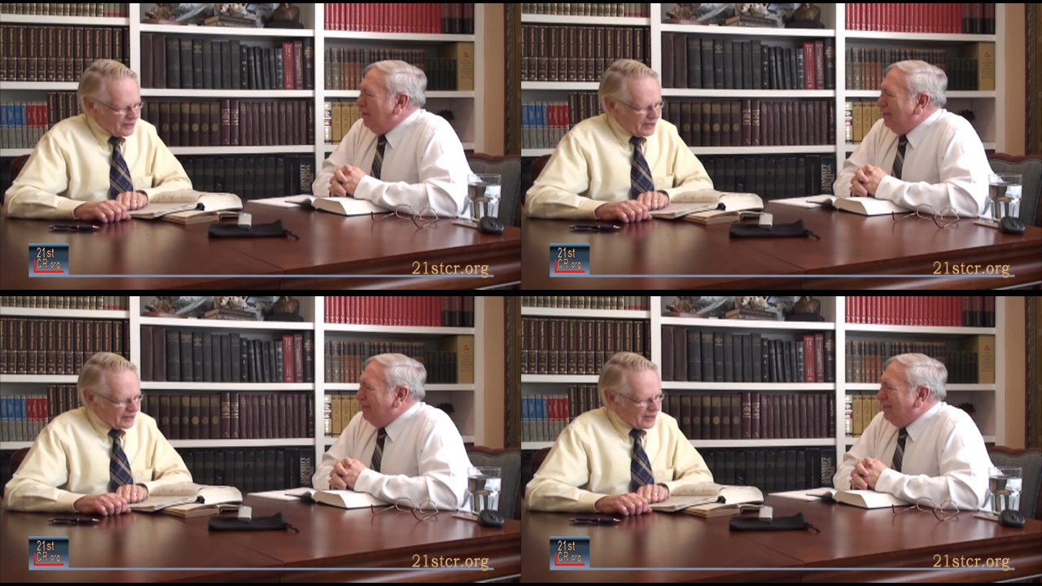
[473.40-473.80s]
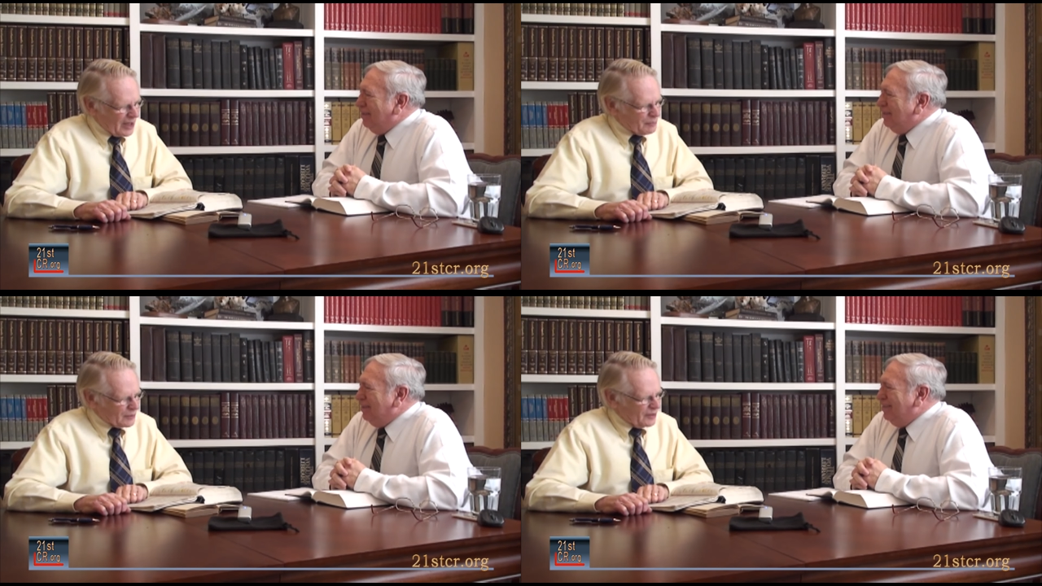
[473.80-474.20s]
Speaker 1: And that
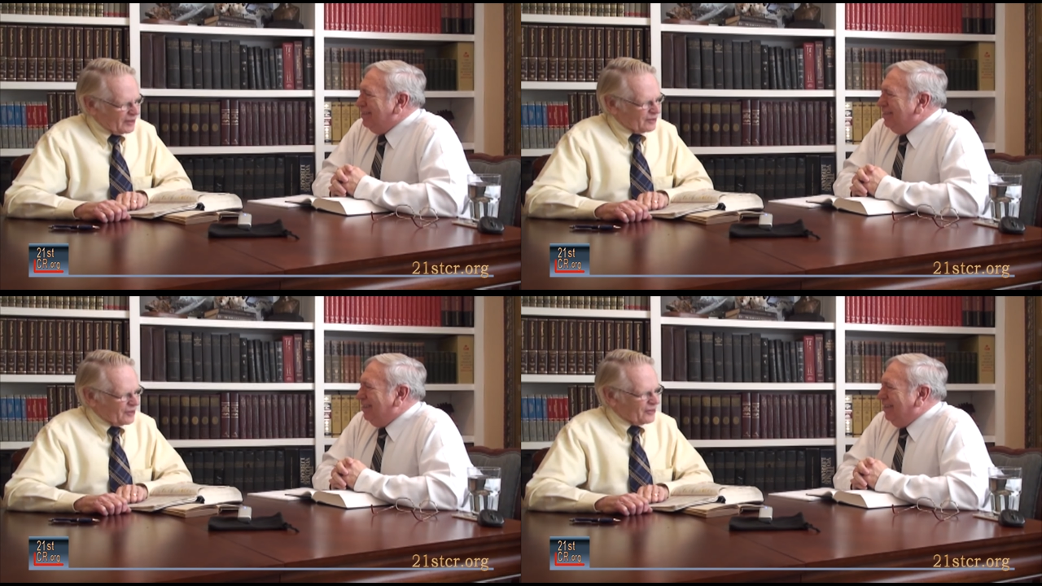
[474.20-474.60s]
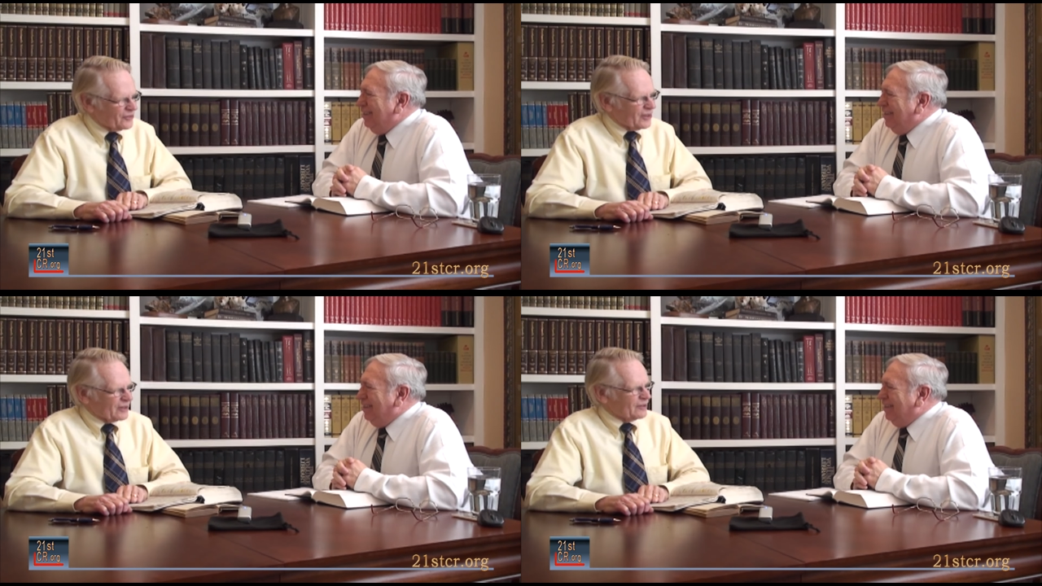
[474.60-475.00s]
capital L on the
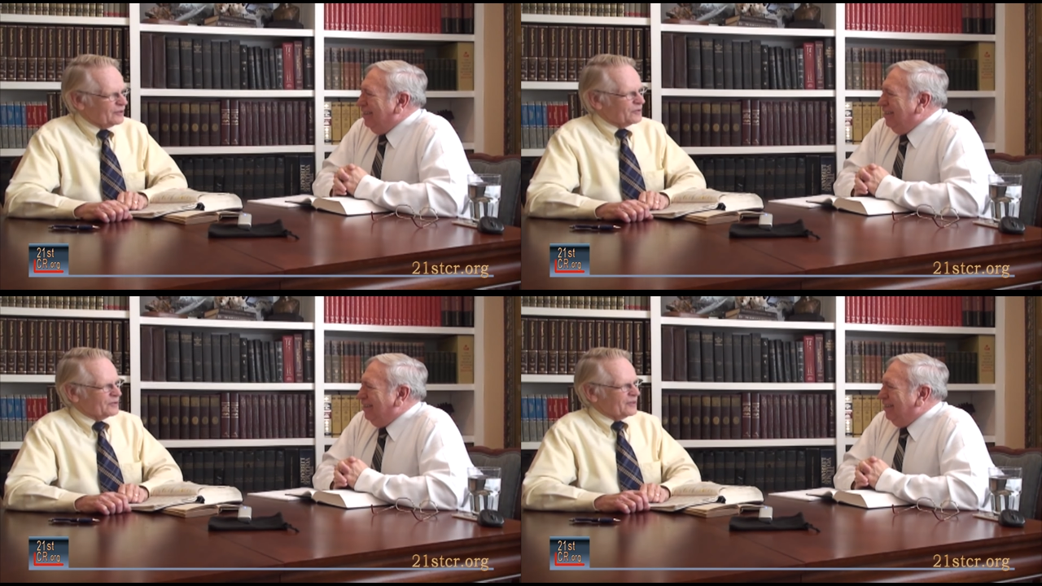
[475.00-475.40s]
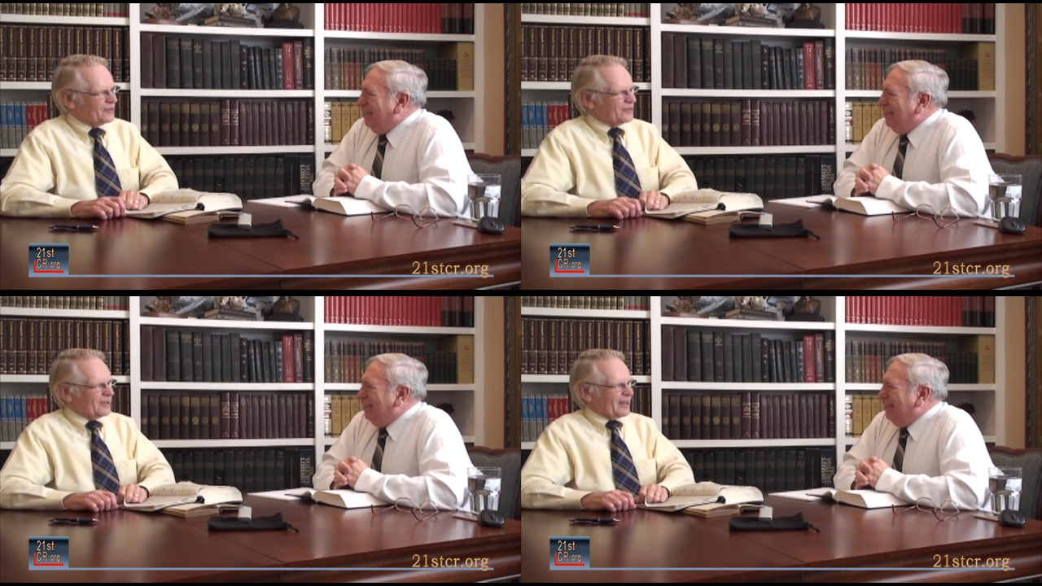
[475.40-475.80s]
second Lord
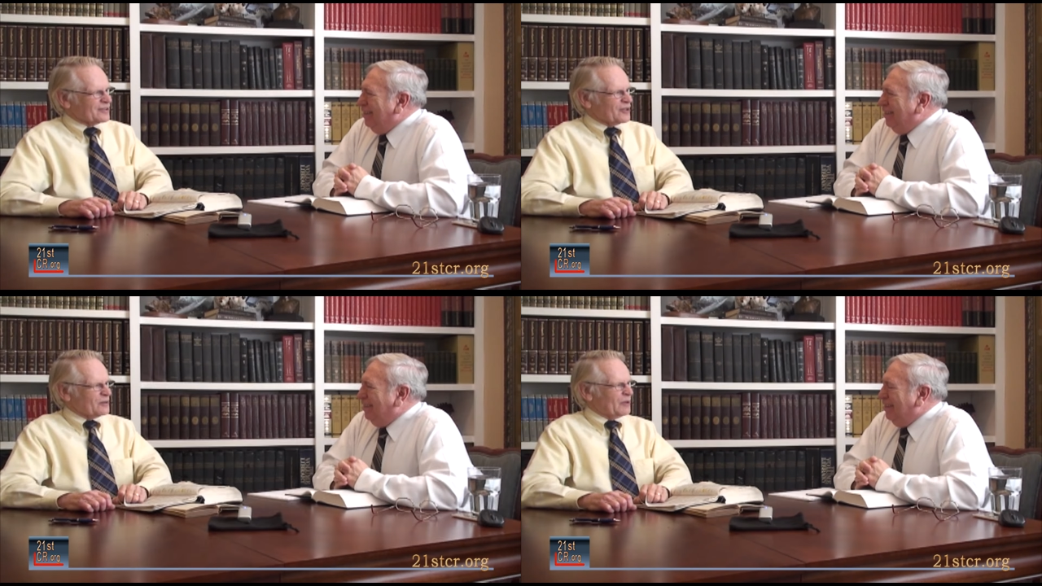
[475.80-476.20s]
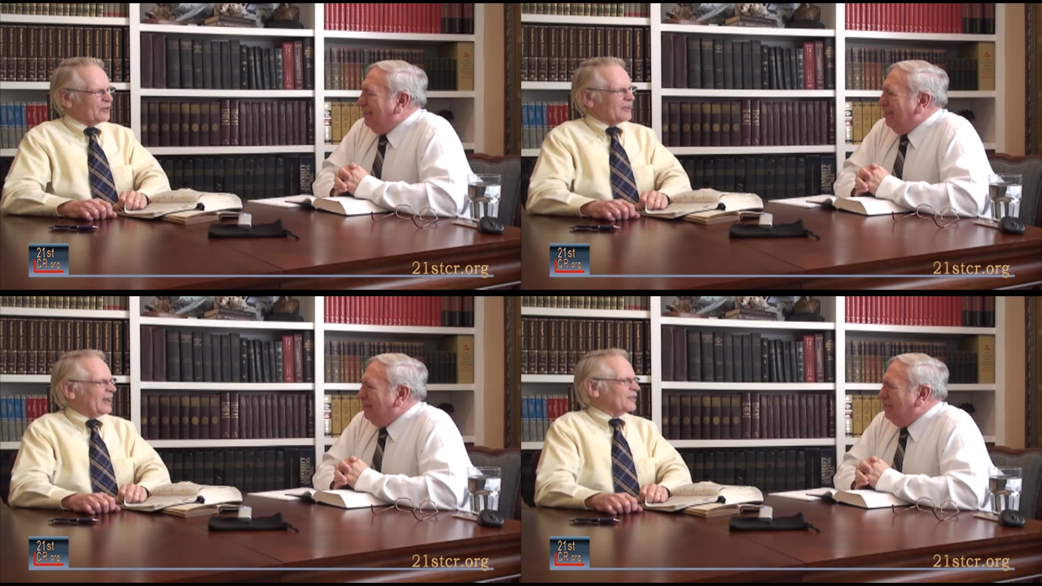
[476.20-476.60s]
is actually the
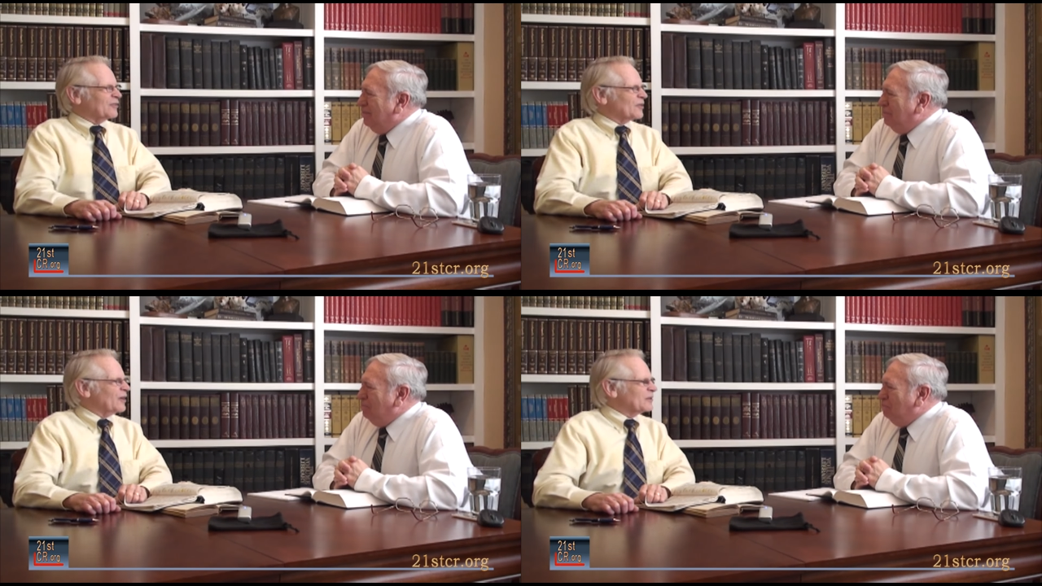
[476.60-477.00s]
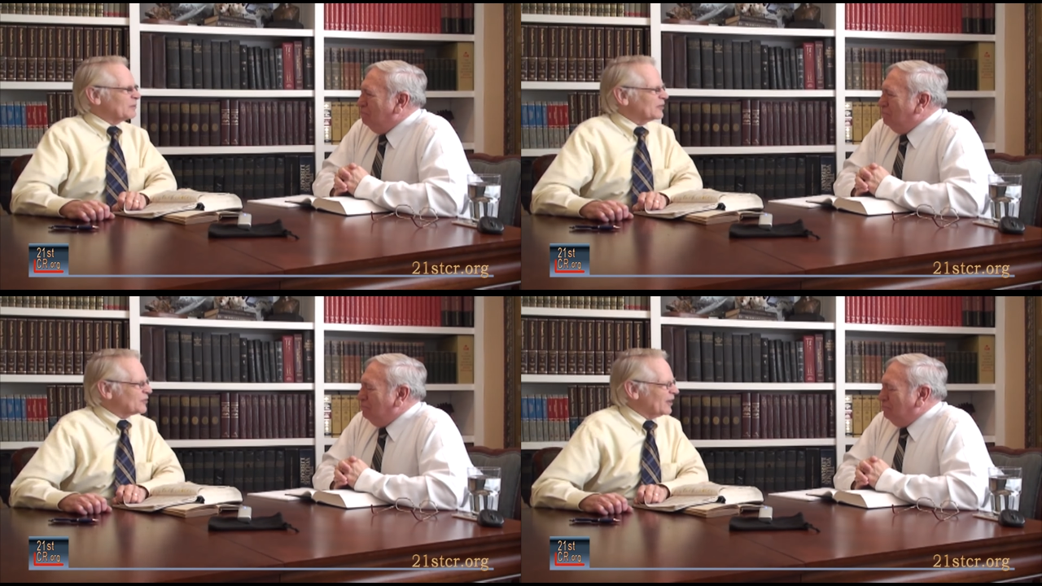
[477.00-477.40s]
most catastrophic
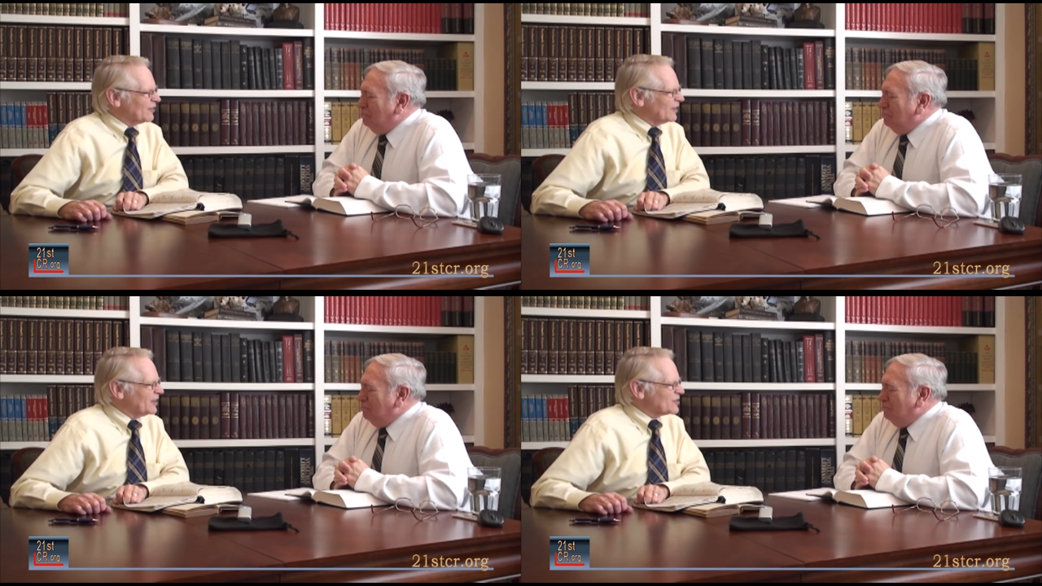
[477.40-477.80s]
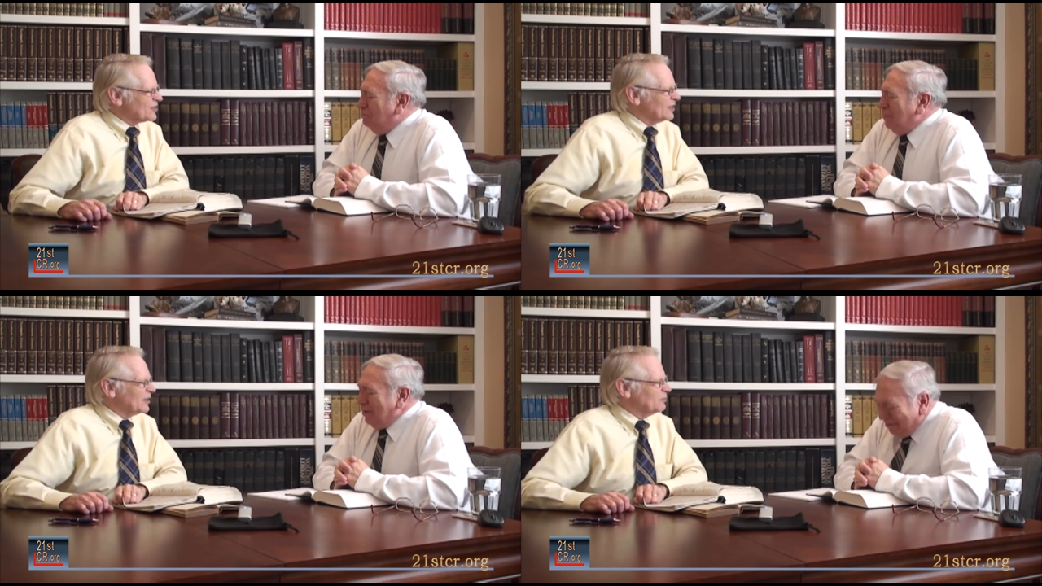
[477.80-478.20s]

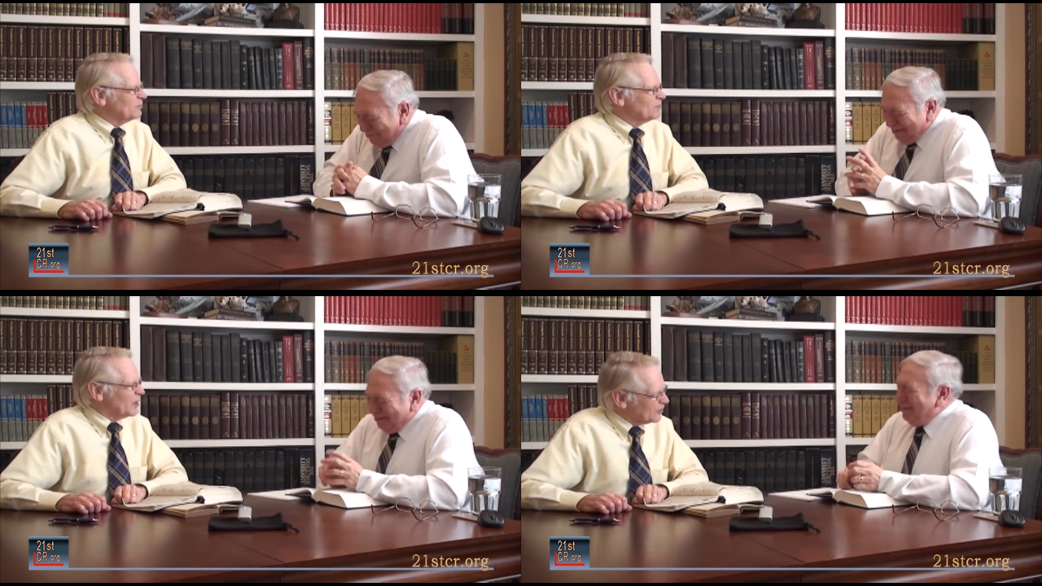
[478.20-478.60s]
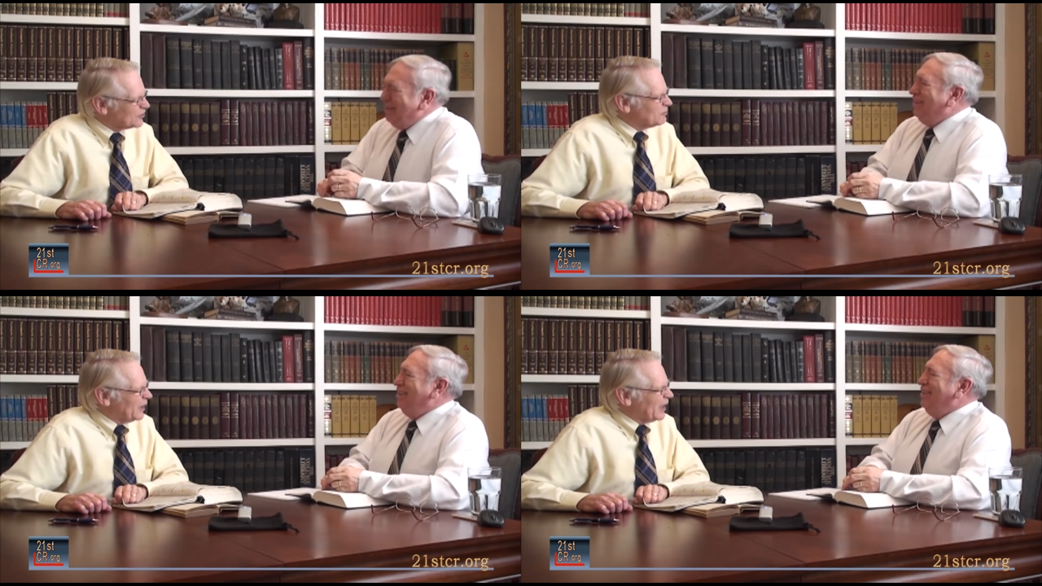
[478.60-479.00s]
mistranslation yeah. in most